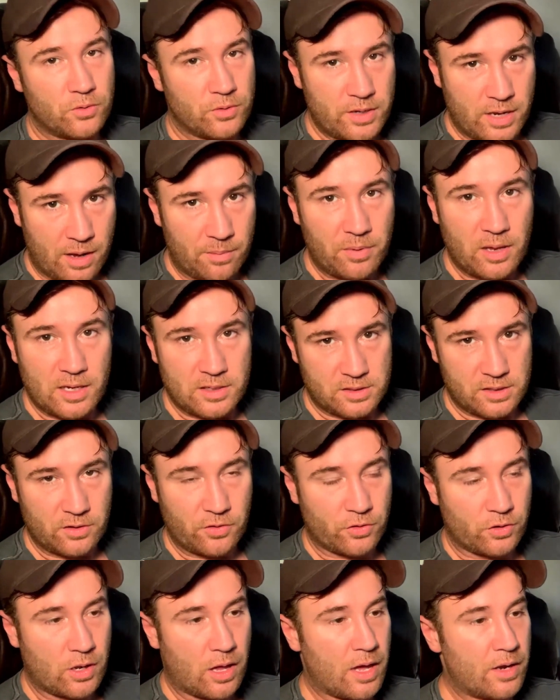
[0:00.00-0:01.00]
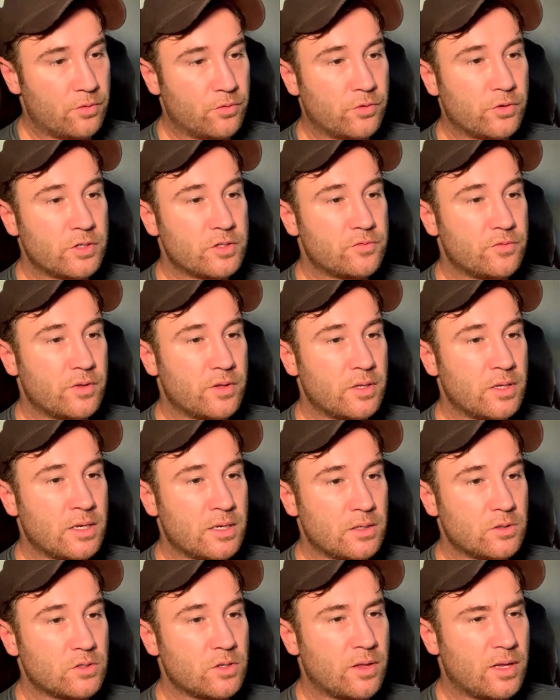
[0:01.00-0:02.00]
are now placing online orders for
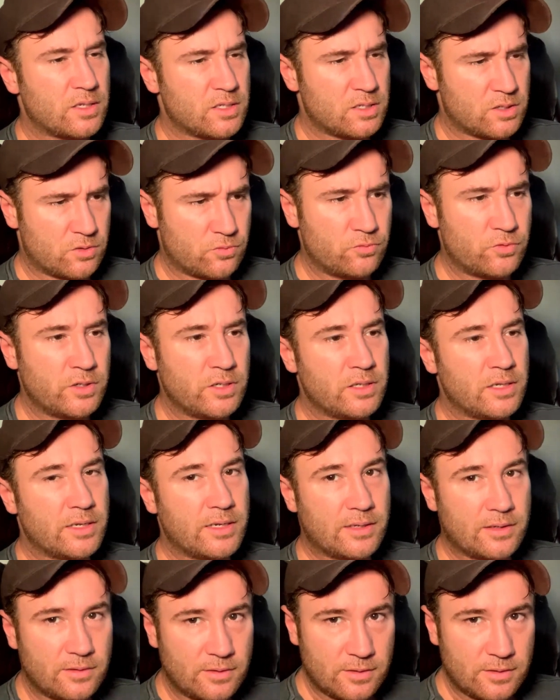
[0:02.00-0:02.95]
things. So that's really